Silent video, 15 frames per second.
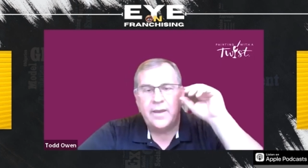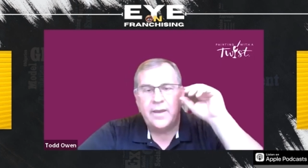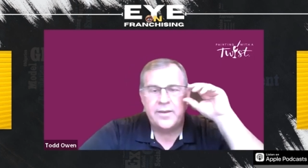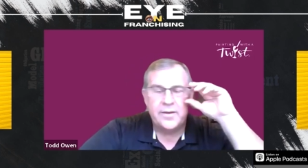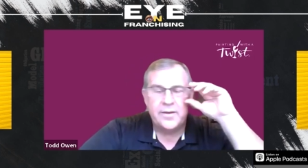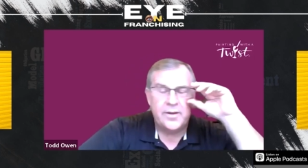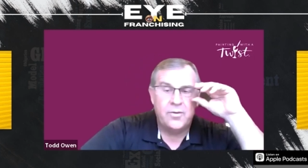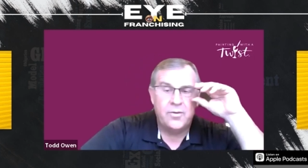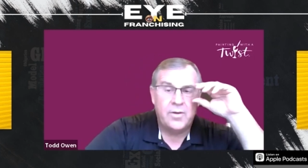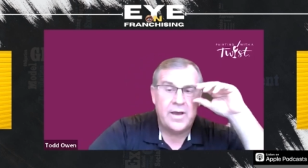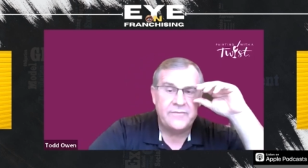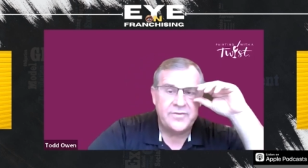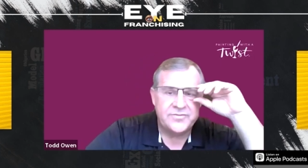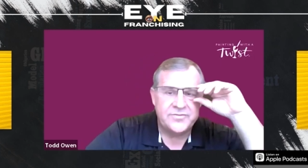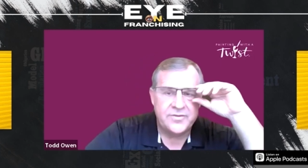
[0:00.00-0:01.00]
Yeah, you know,
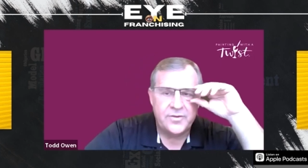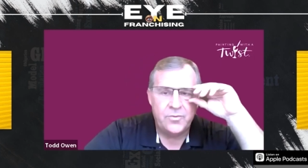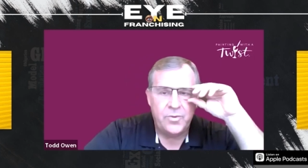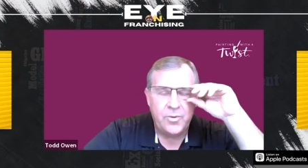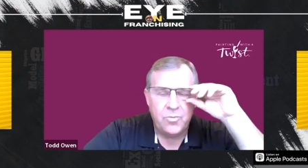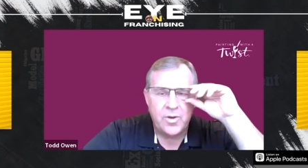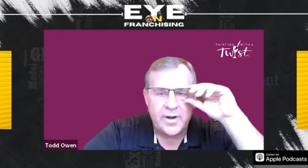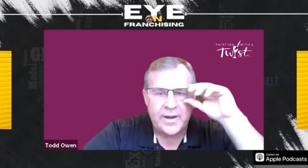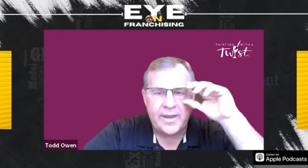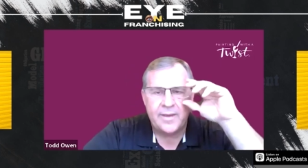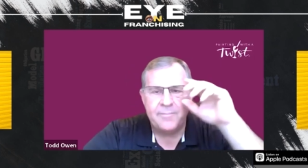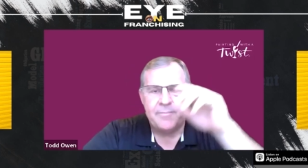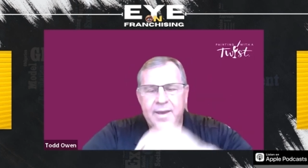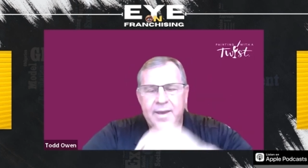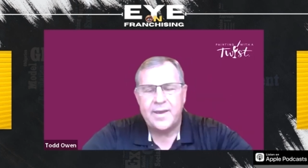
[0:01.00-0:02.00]
obviously we want to
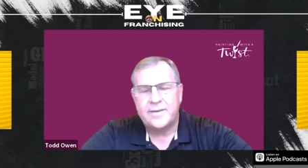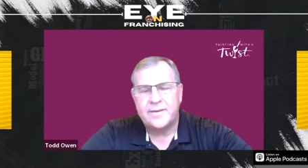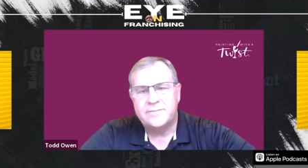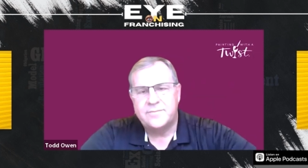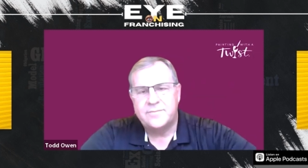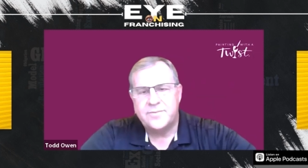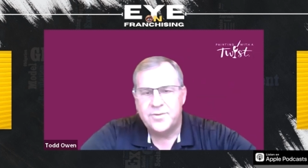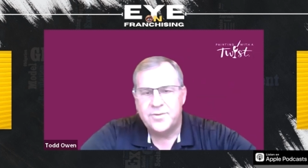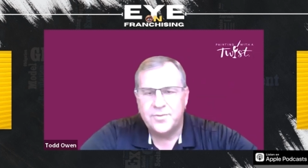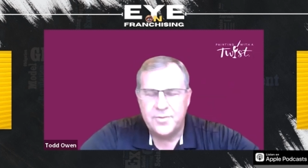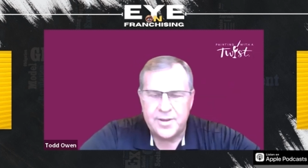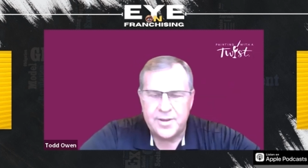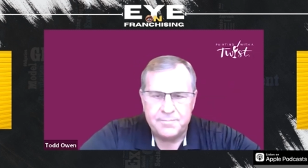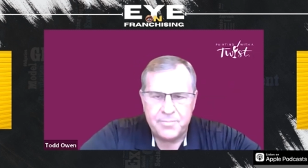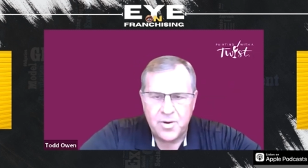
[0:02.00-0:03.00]
get back
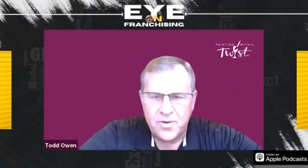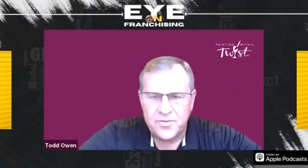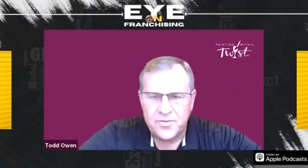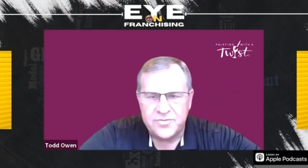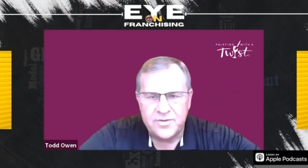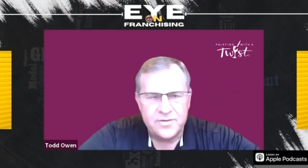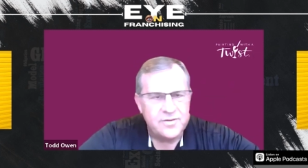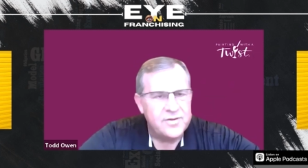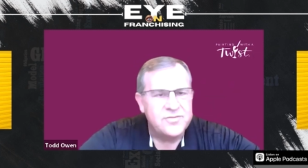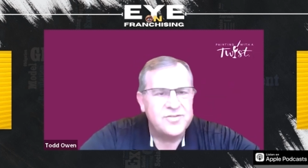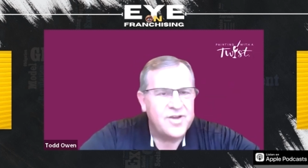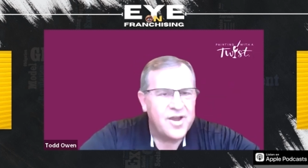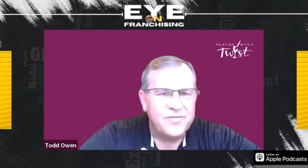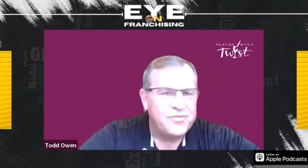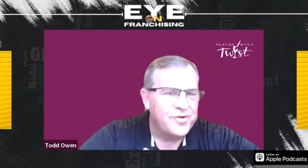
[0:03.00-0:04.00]
to in-person
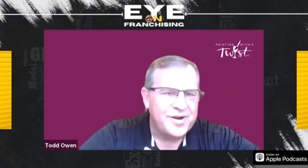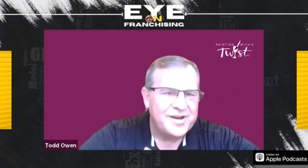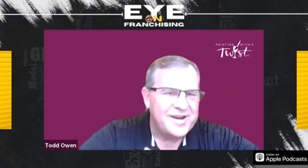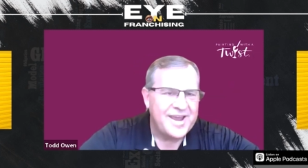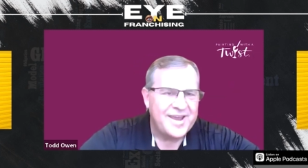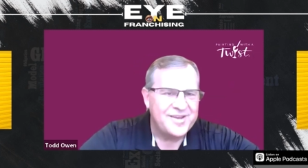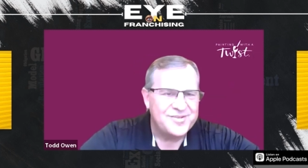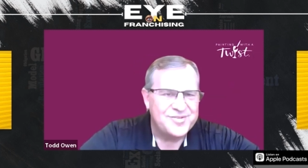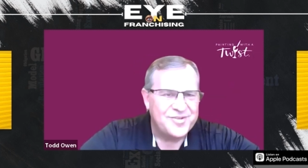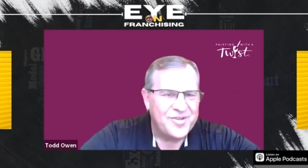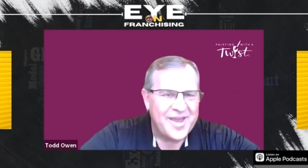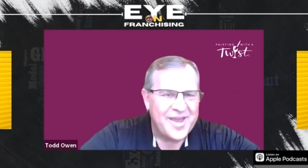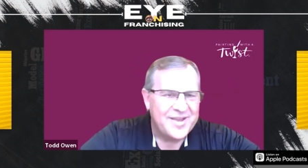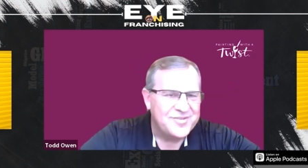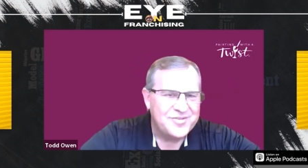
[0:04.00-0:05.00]
discovery days,
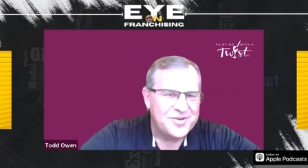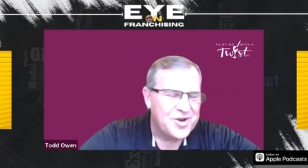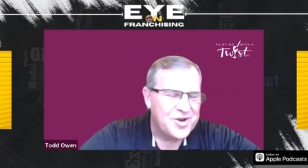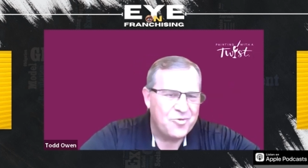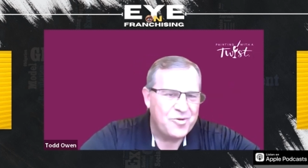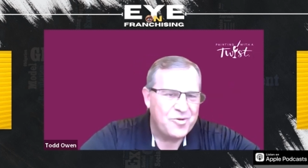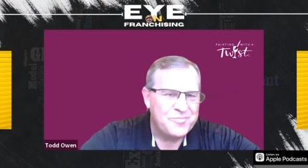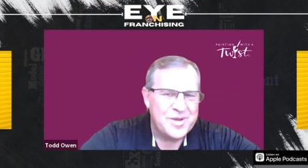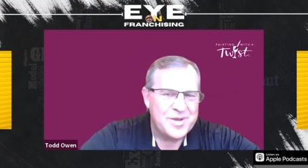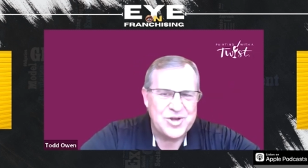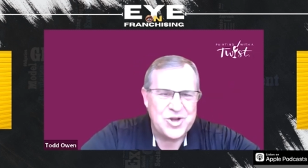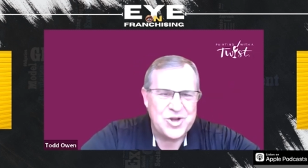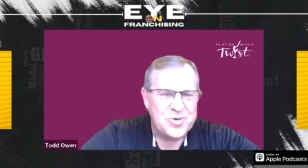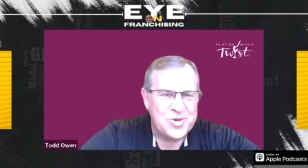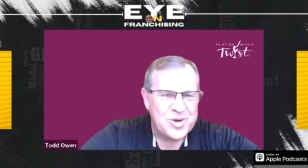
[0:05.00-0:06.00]
Lance. You know, we've
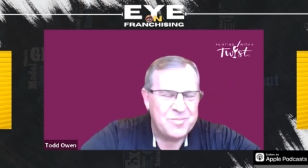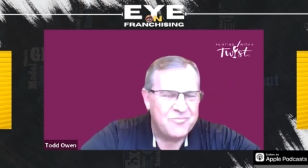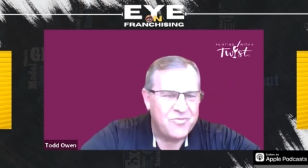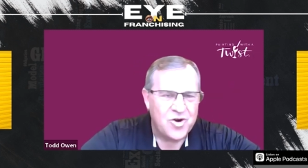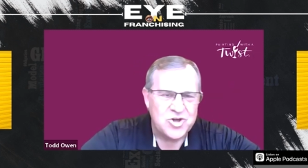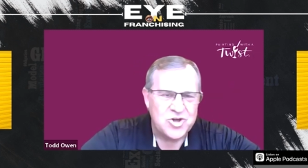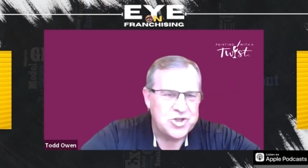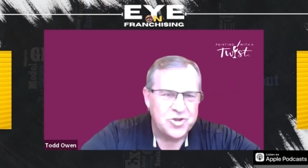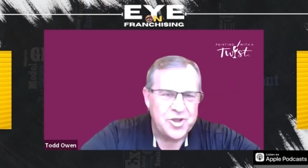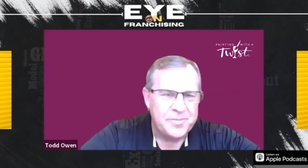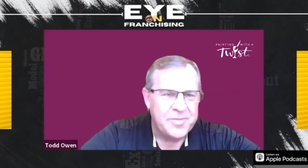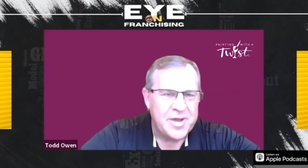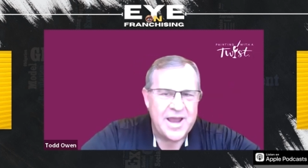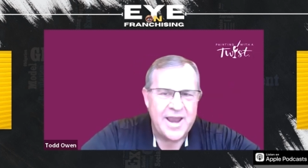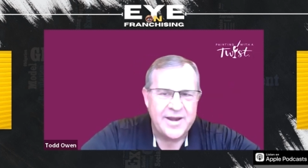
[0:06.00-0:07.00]
been doing them
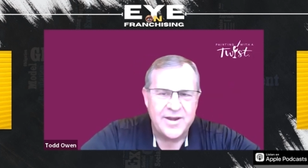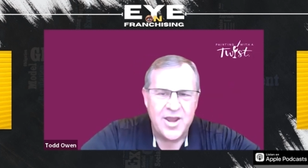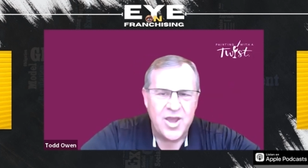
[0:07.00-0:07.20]
virtually, but I